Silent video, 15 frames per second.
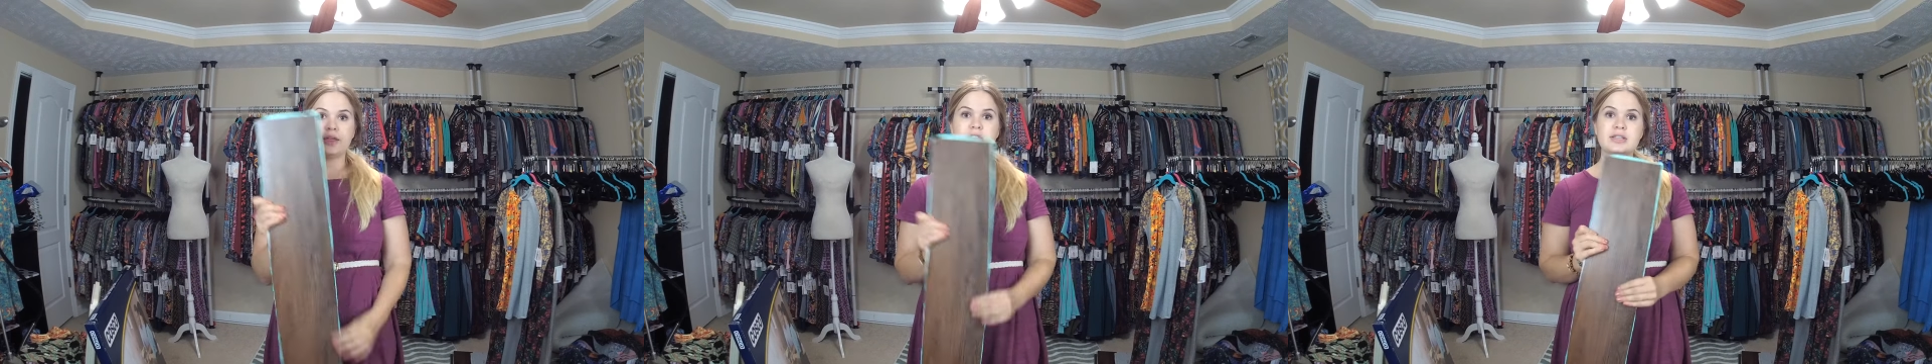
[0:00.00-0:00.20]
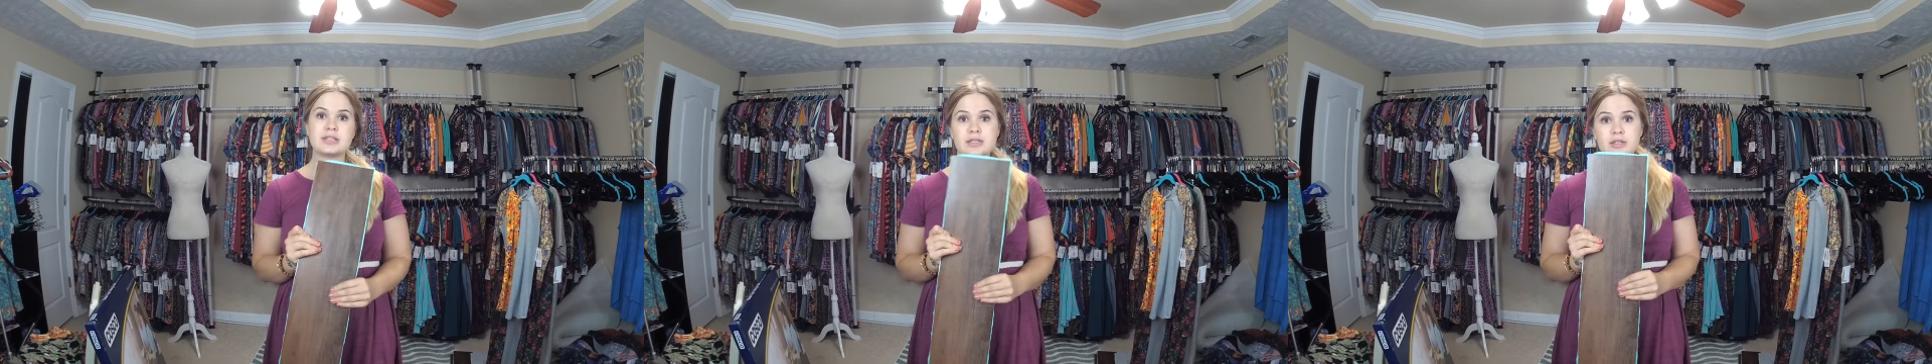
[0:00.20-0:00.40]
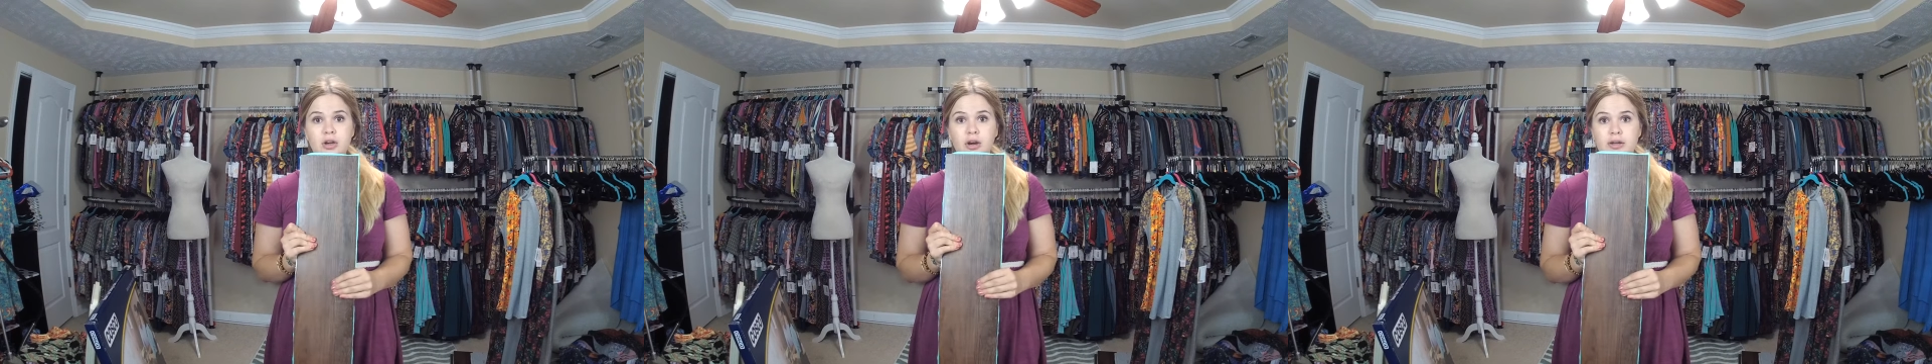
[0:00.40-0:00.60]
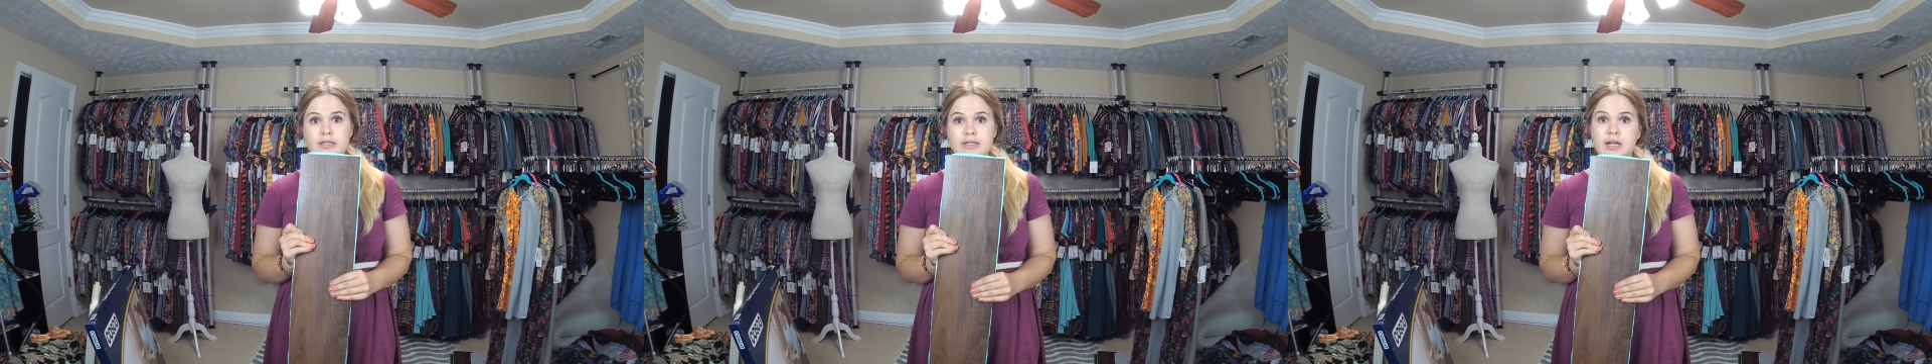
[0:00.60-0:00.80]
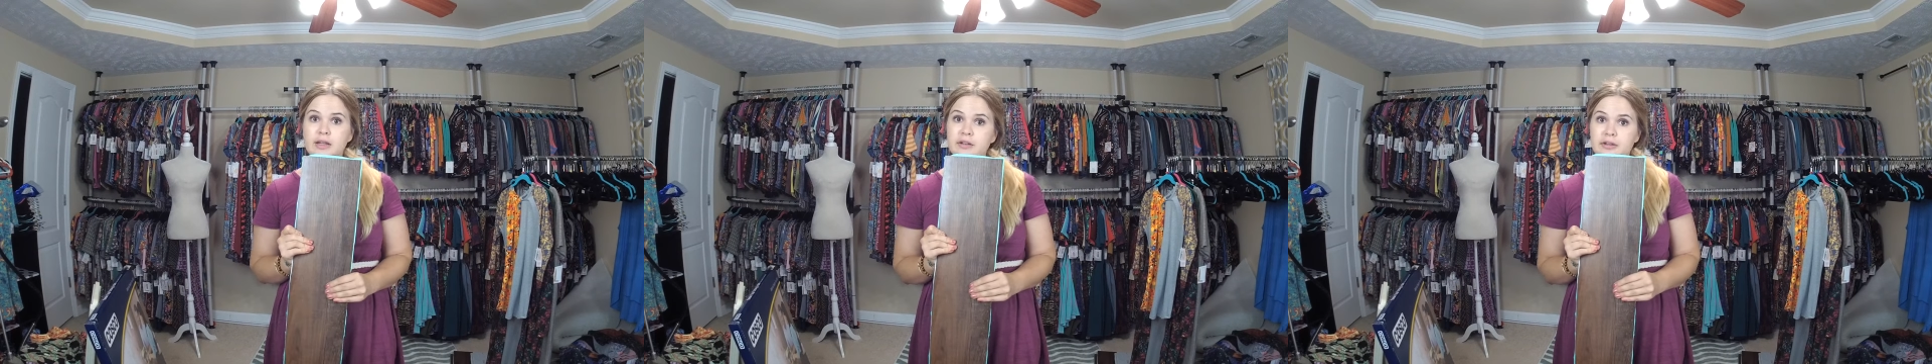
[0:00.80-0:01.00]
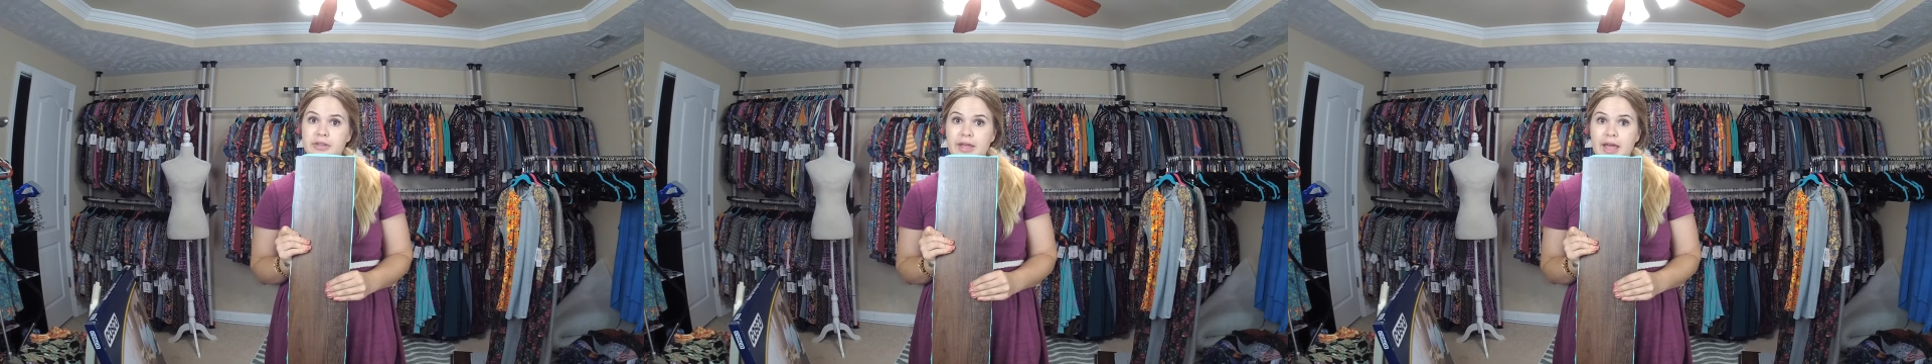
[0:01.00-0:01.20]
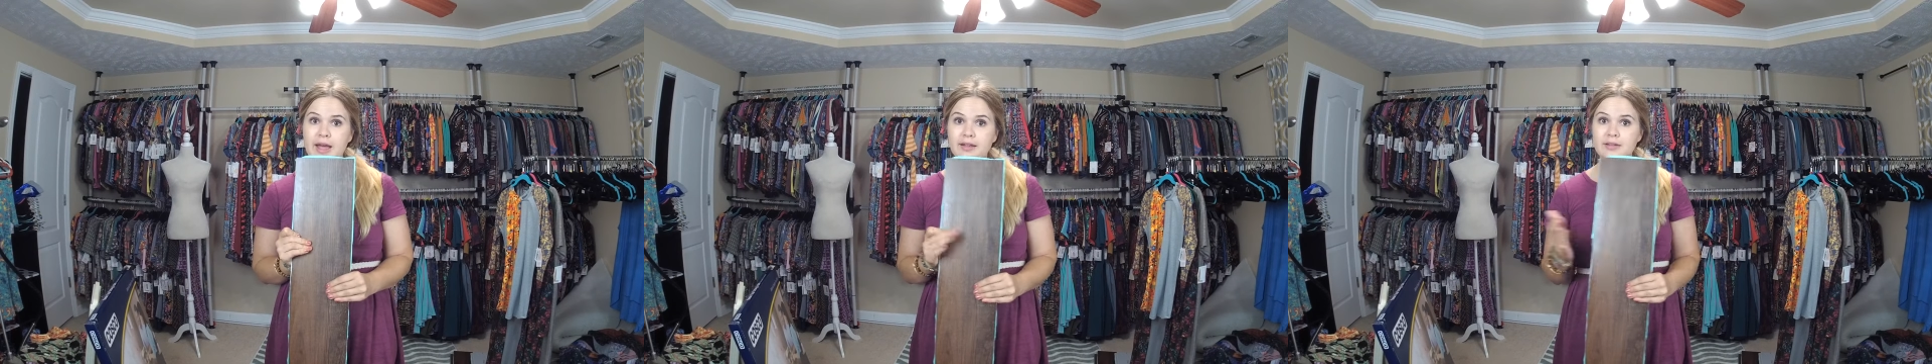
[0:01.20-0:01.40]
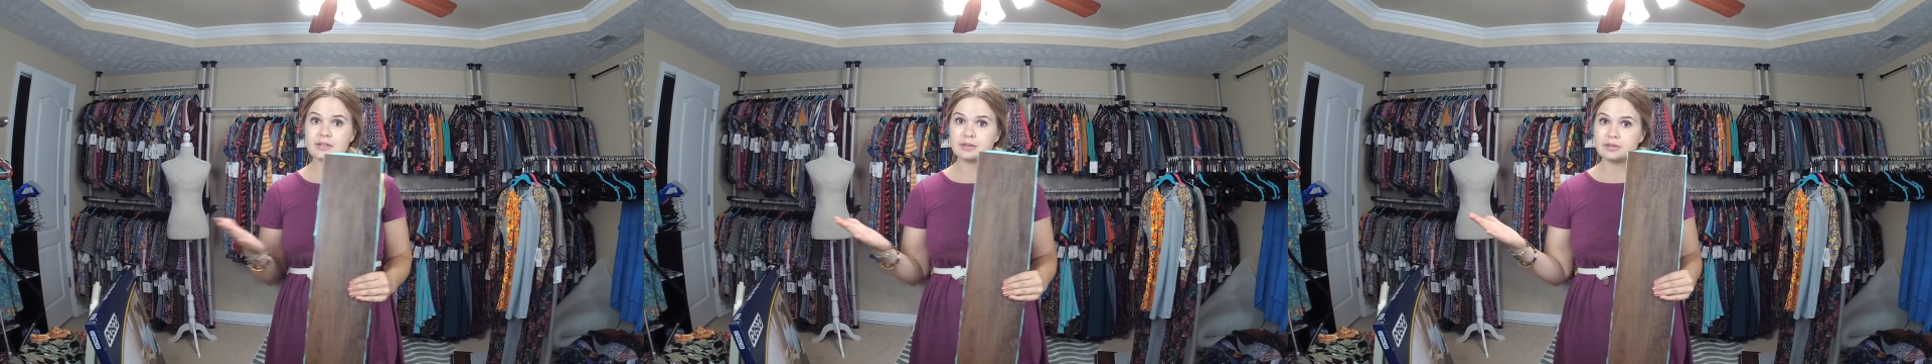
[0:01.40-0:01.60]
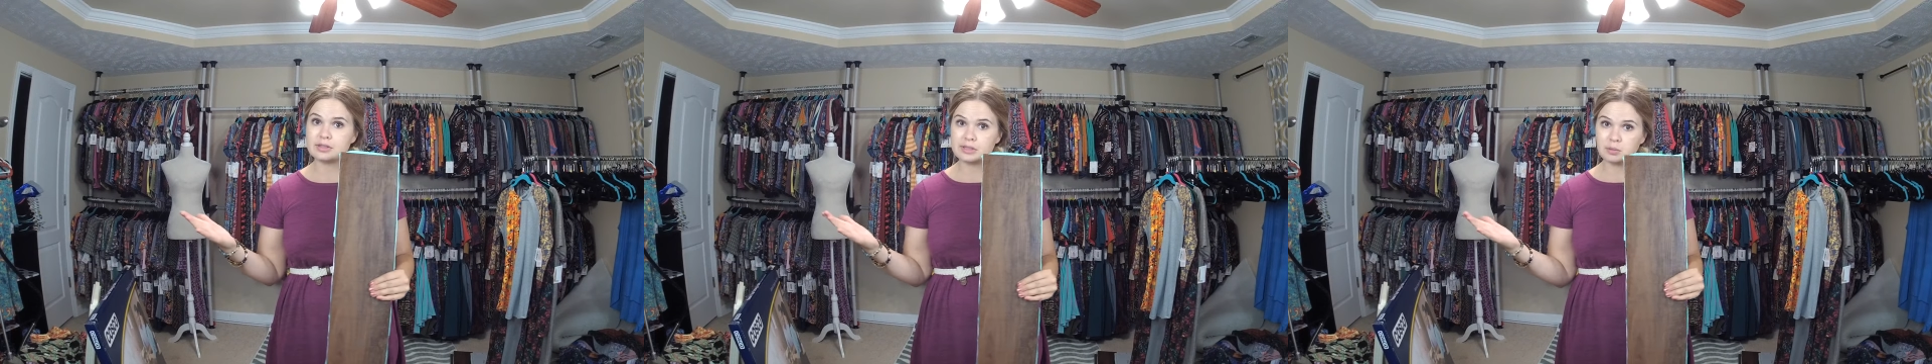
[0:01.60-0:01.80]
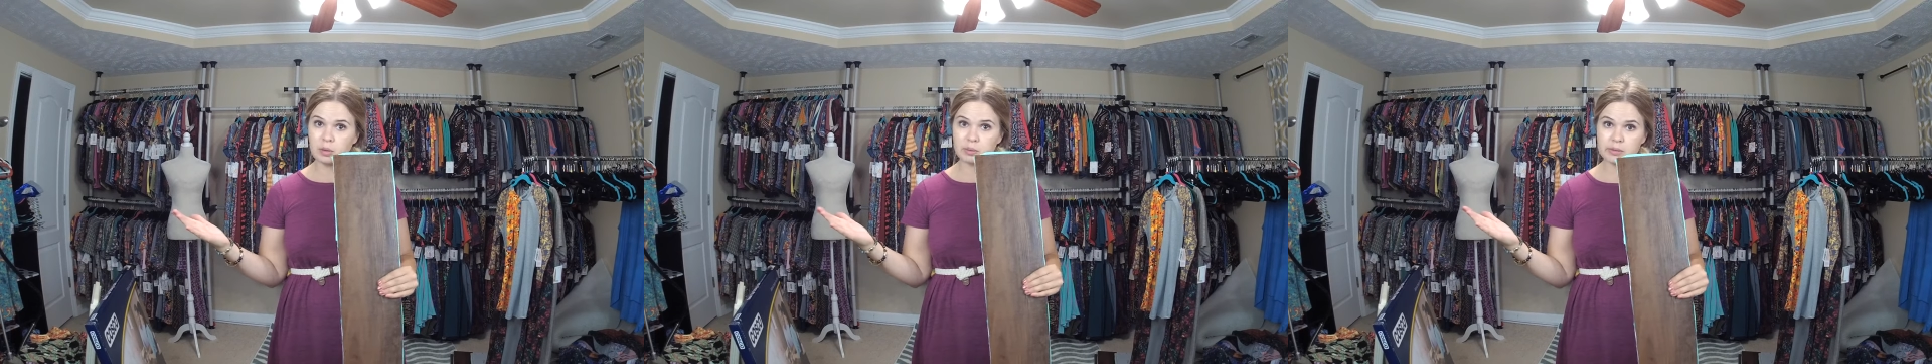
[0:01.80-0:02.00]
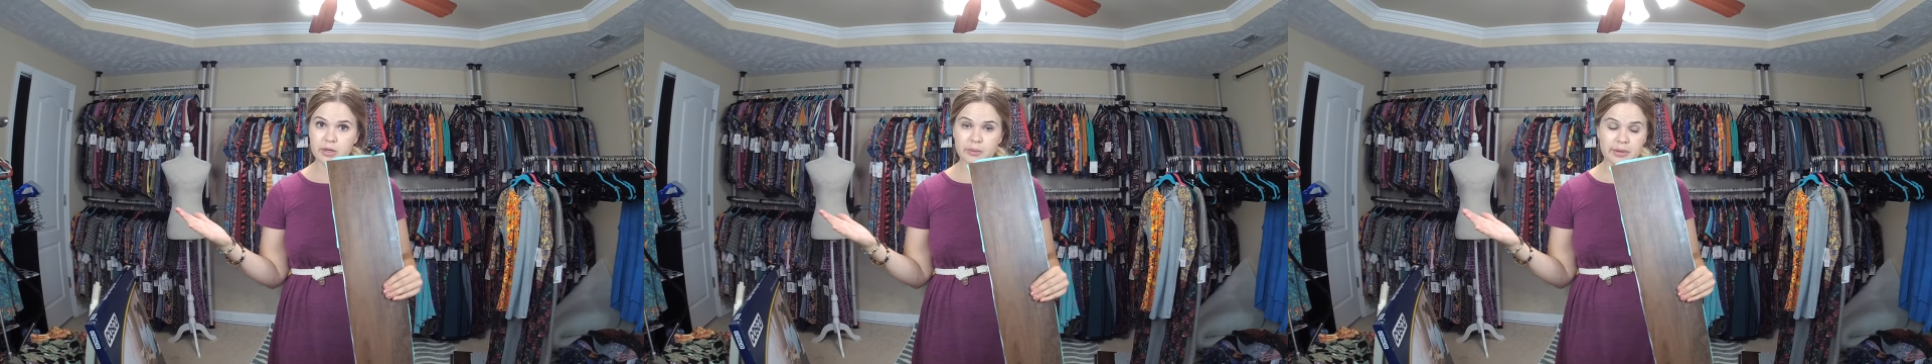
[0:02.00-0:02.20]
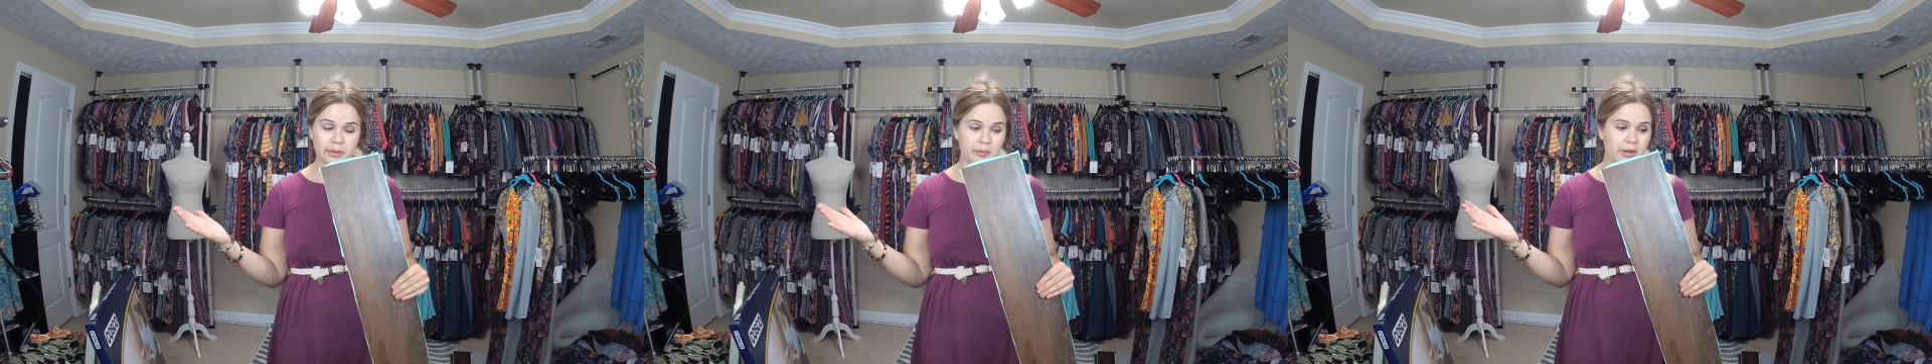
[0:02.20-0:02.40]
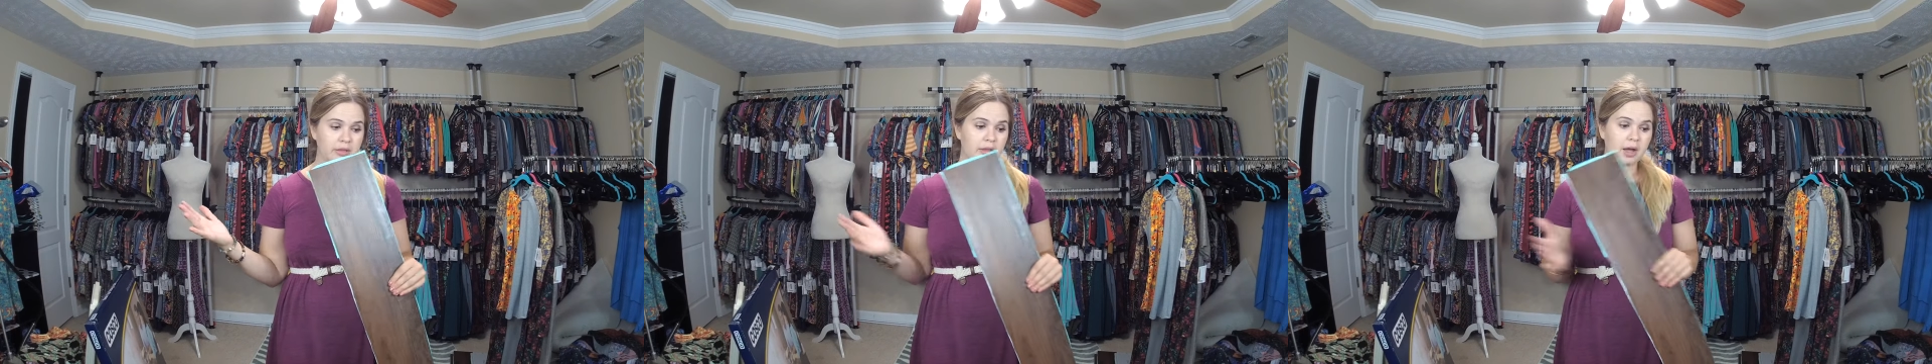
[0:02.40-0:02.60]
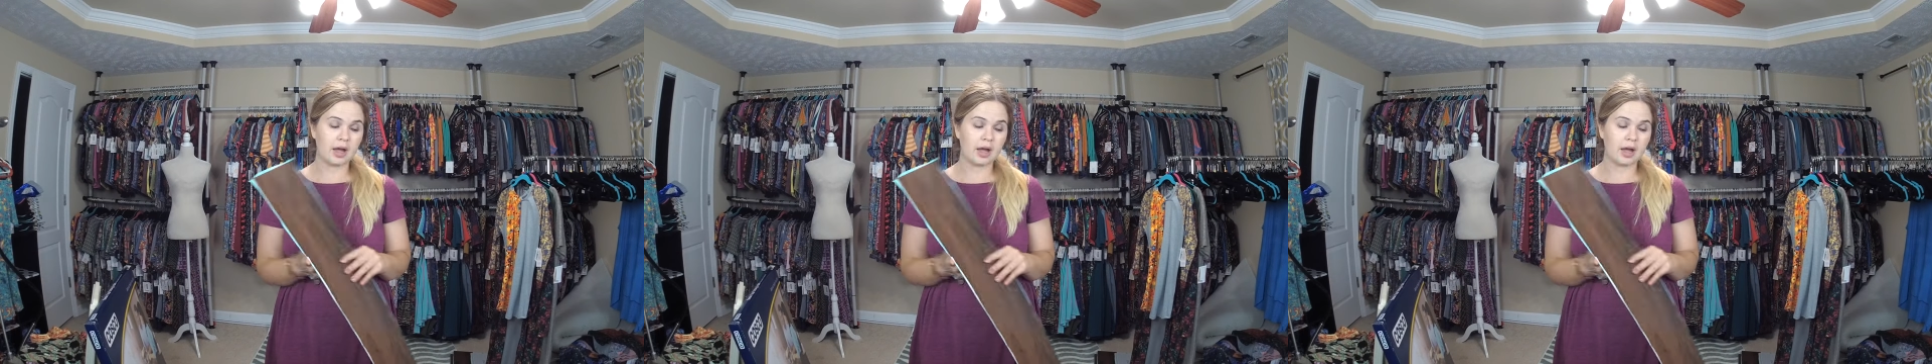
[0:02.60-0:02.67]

this is the darkest color they had, so this is what we're going with.